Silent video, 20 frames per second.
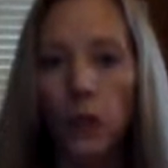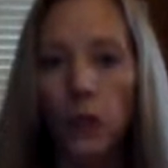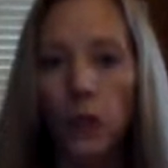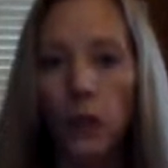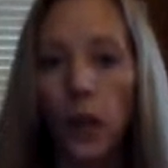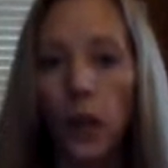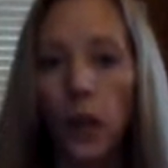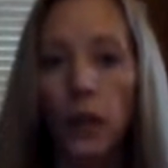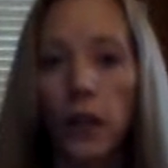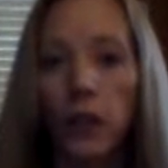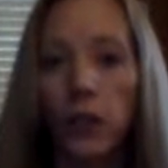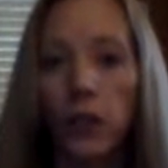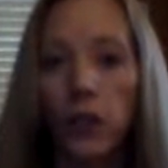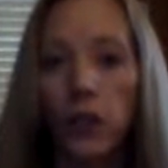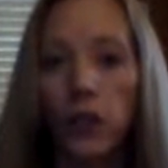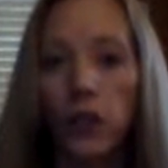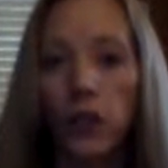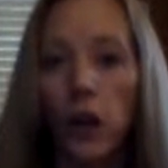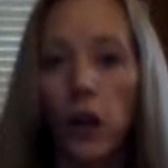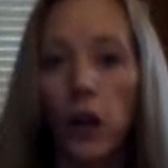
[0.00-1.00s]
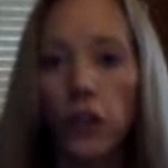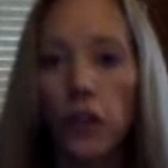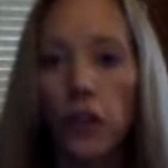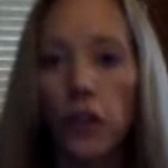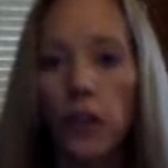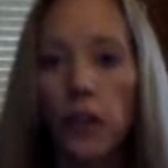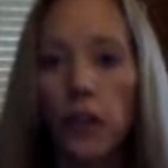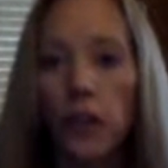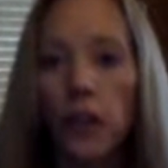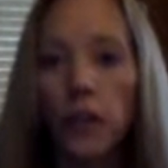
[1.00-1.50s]
but the druggist was
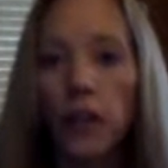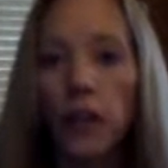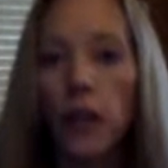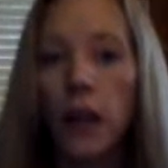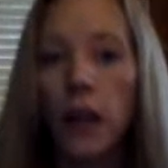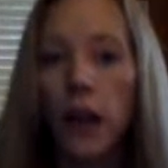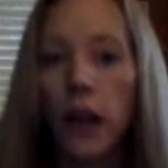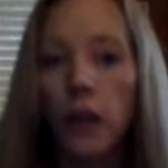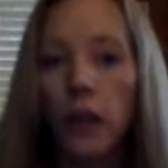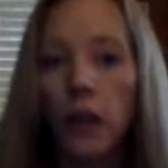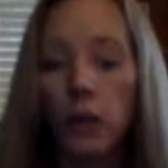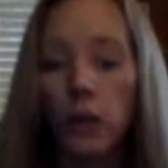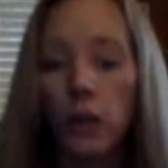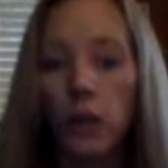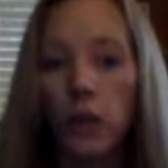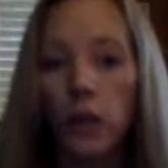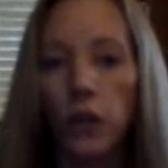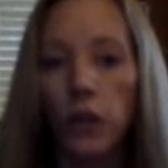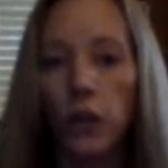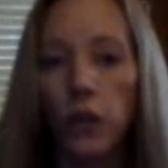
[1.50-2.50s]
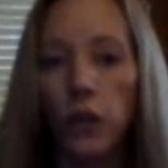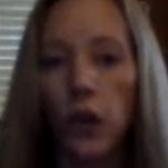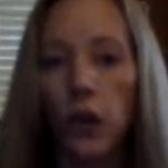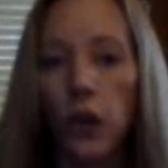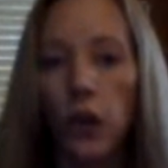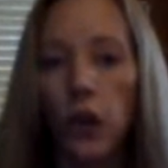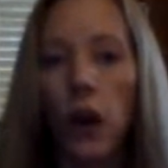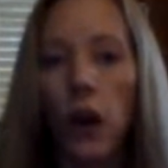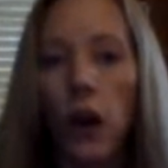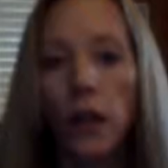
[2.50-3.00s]
charging 10 times what the
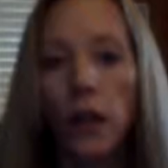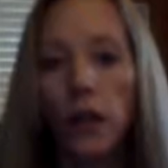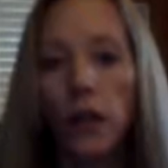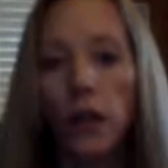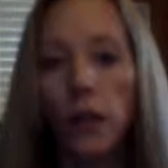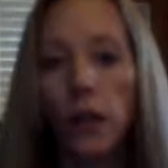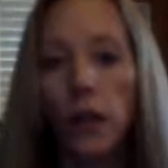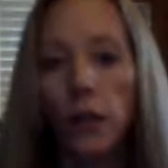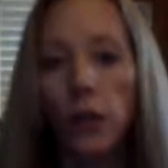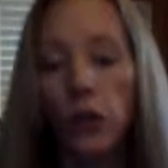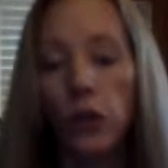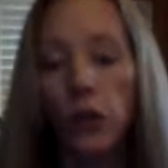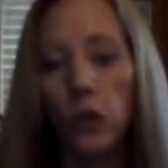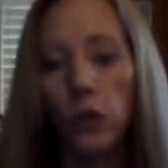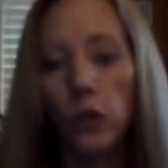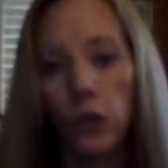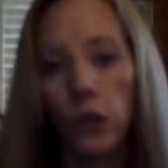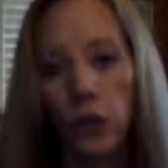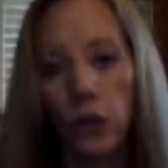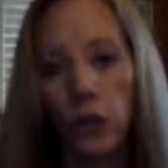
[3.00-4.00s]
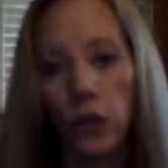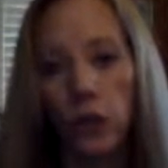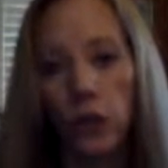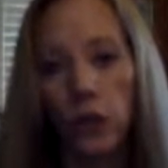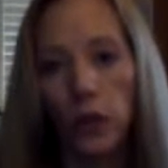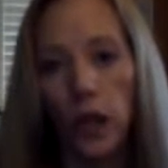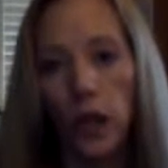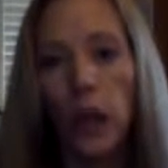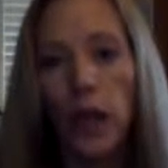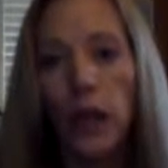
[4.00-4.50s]
drug cost him to
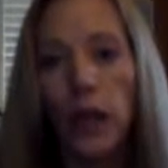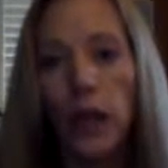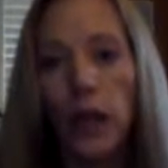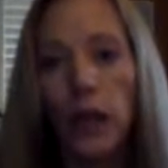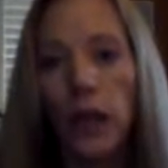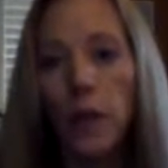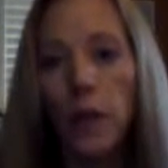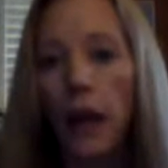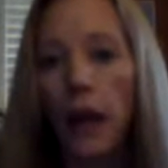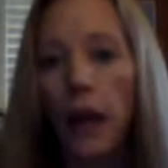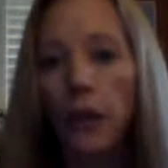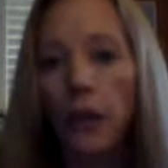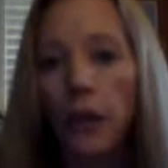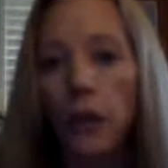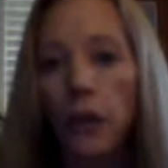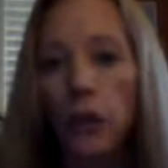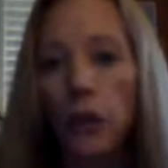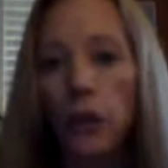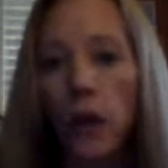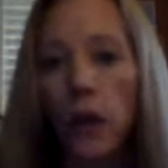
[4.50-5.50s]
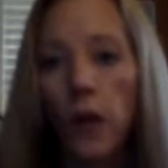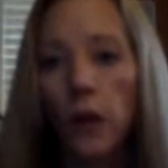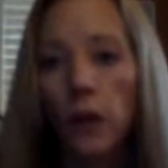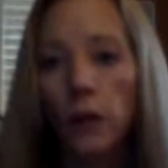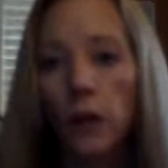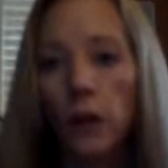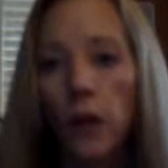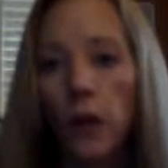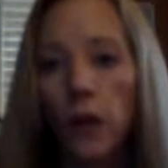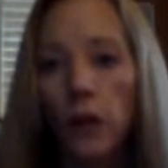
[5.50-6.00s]
produce. He paid
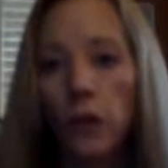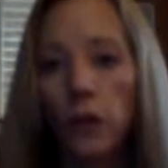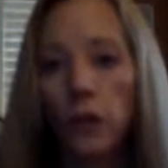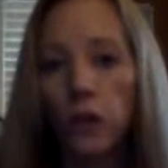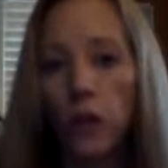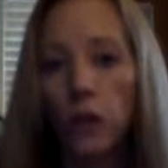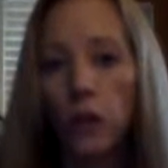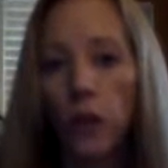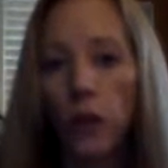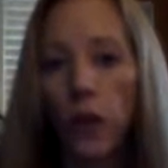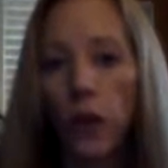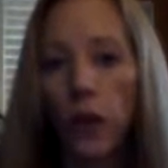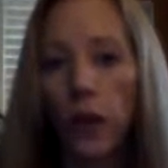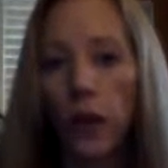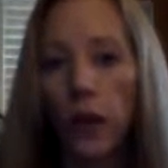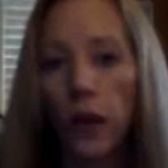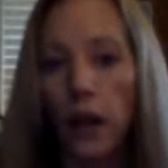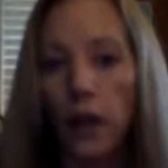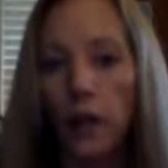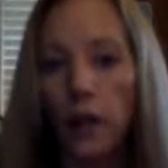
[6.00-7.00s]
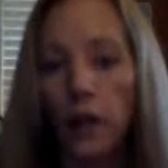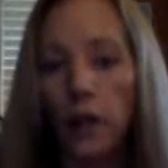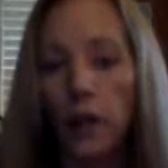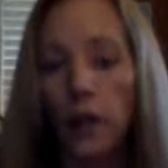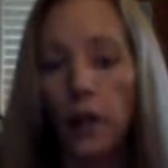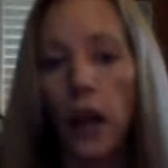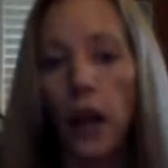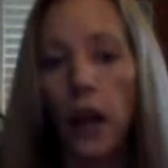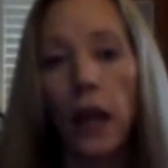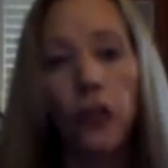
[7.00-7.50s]
$200 for the radium
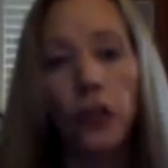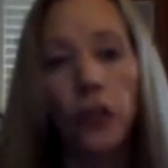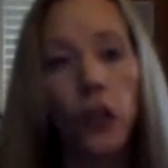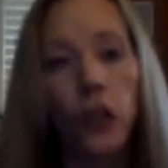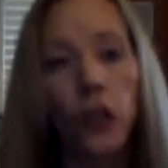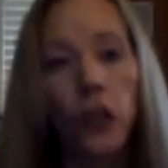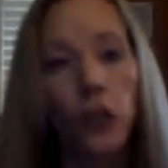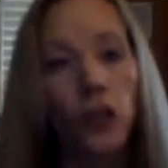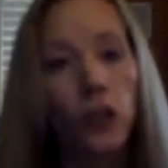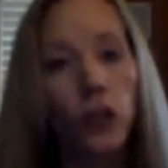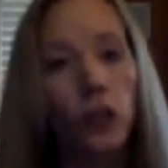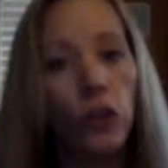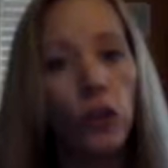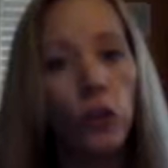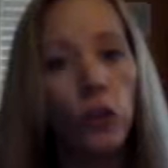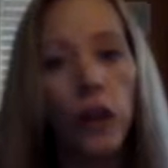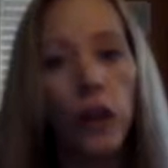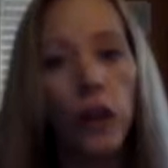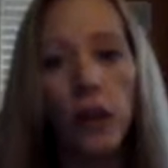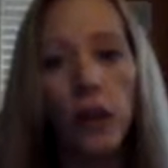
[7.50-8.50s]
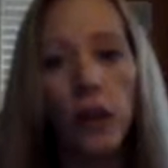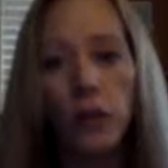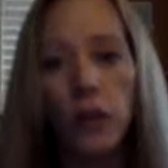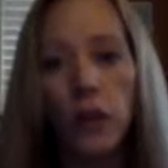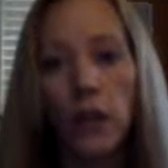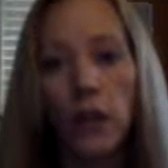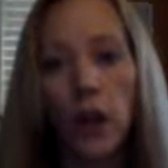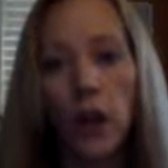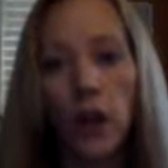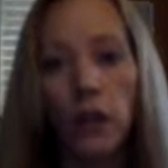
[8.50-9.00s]
and charged
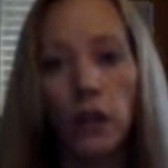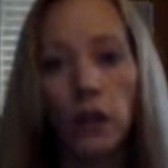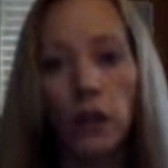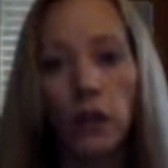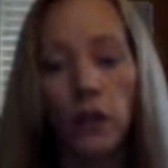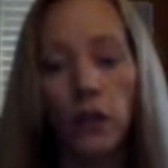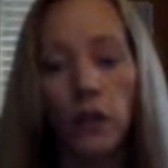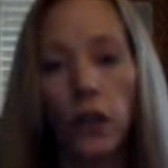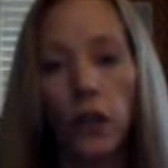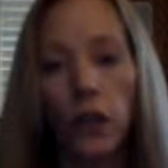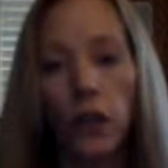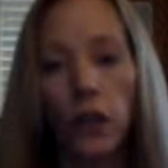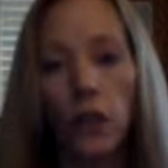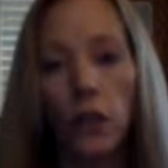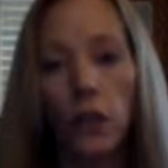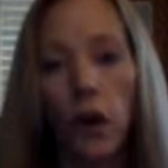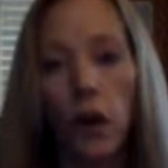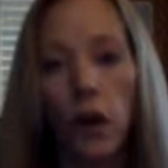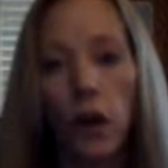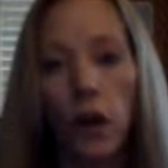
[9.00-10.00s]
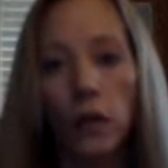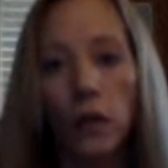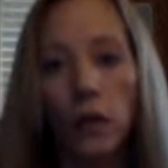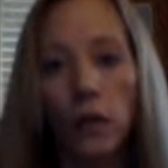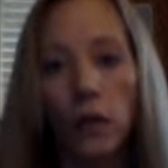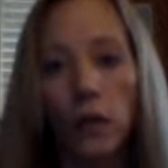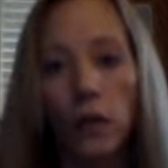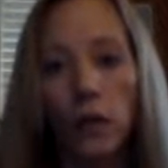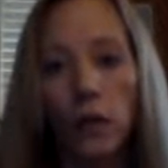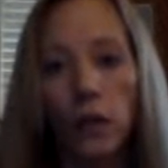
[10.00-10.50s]
$2,000 for a
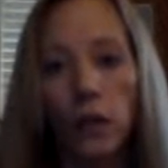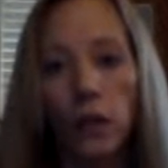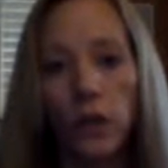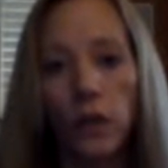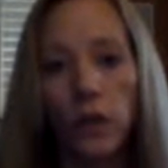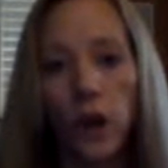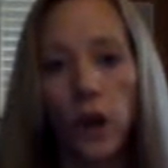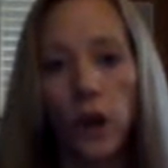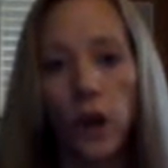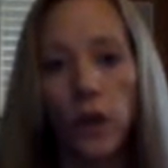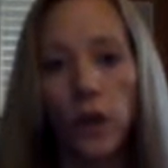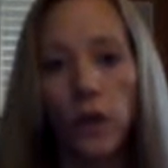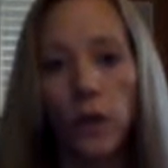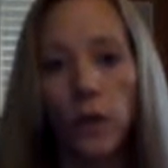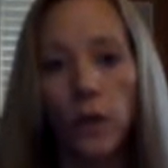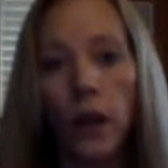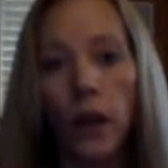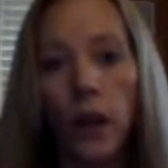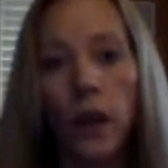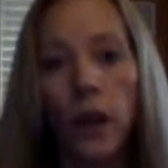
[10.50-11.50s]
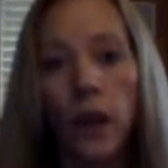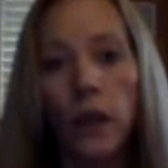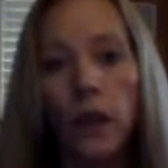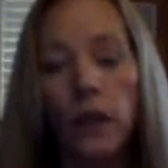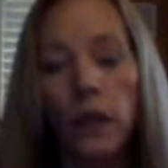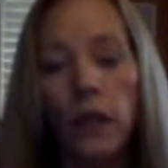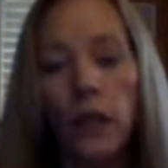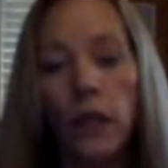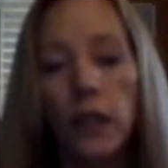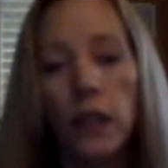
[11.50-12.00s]
small dose of the drug.
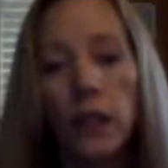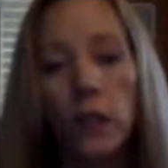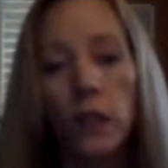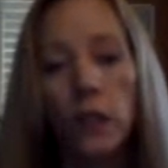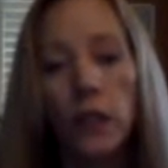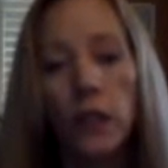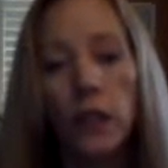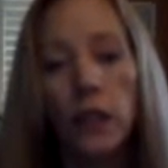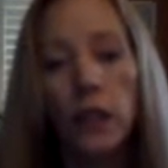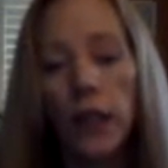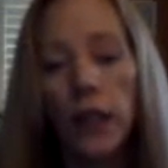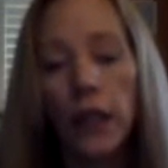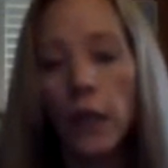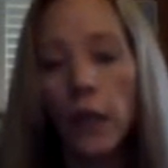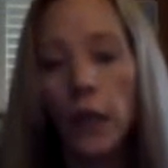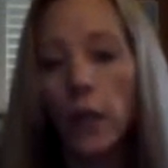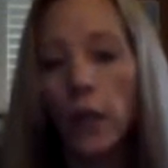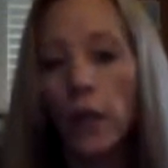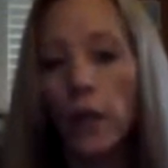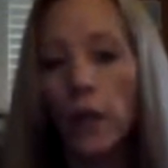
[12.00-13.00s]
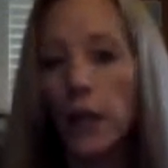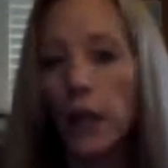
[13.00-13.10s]
The sick